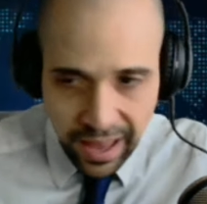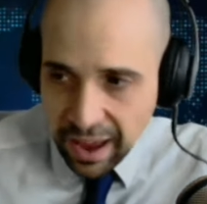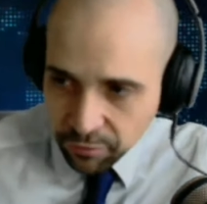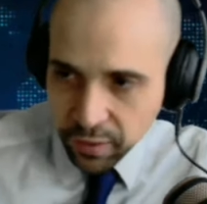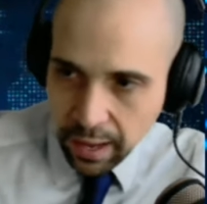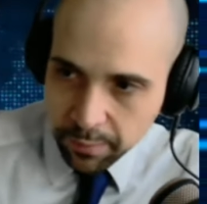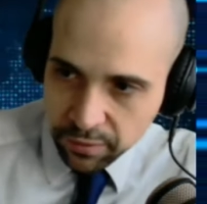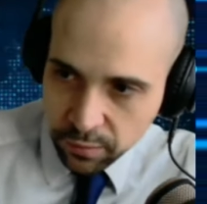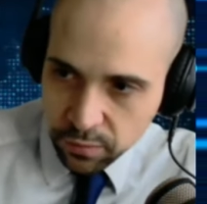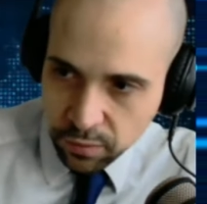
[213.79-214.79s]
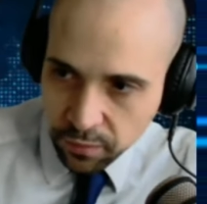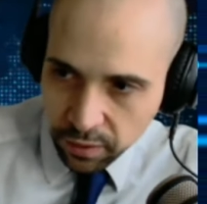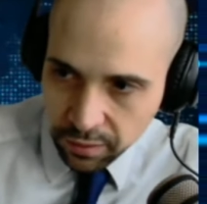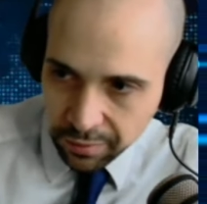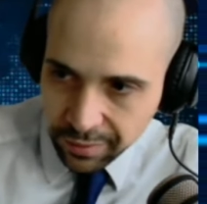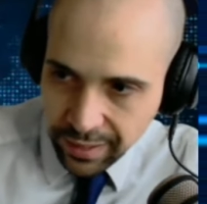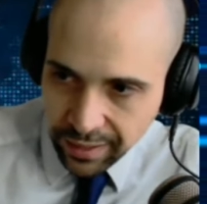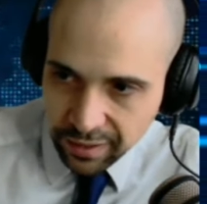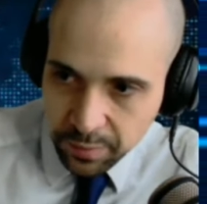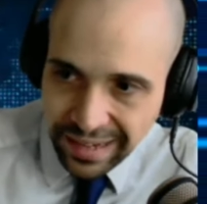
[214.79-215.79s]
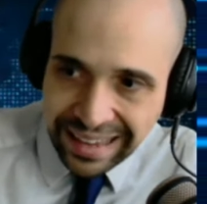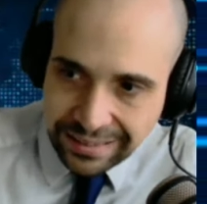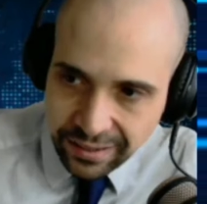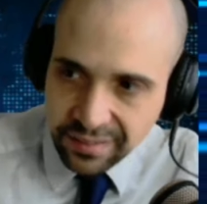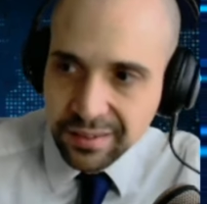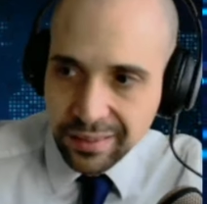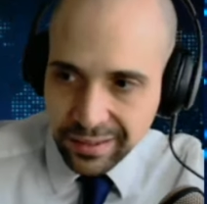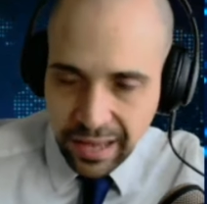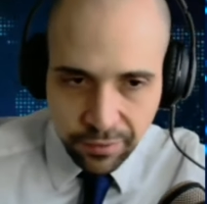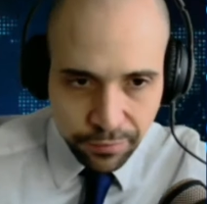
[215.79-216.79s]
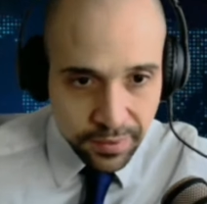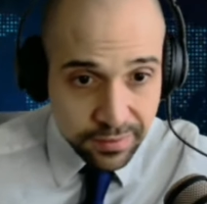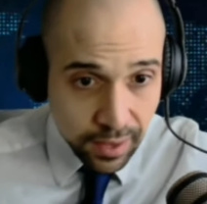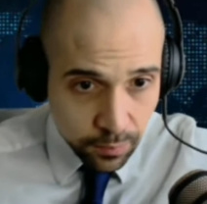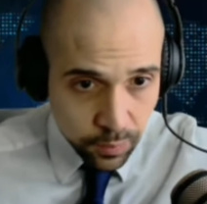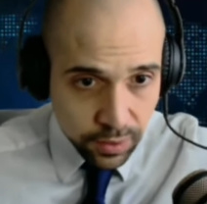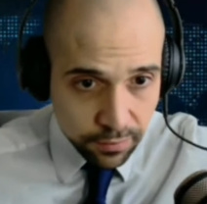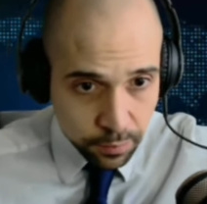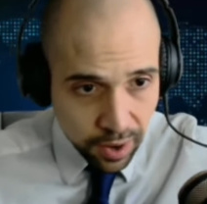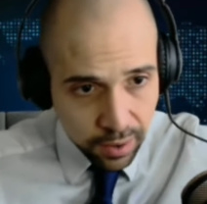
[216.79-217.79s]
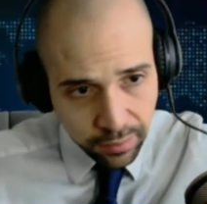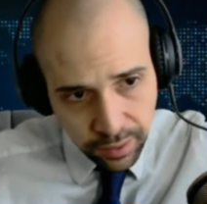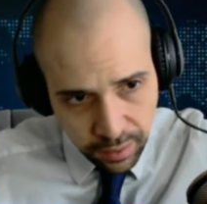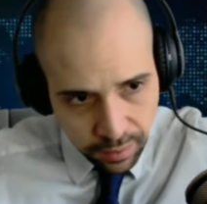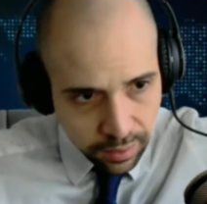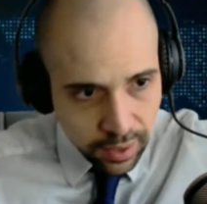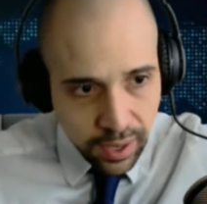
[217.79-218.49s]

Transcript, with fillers: Every episode so far year to date has been at least slightly down from the same week of the prior year.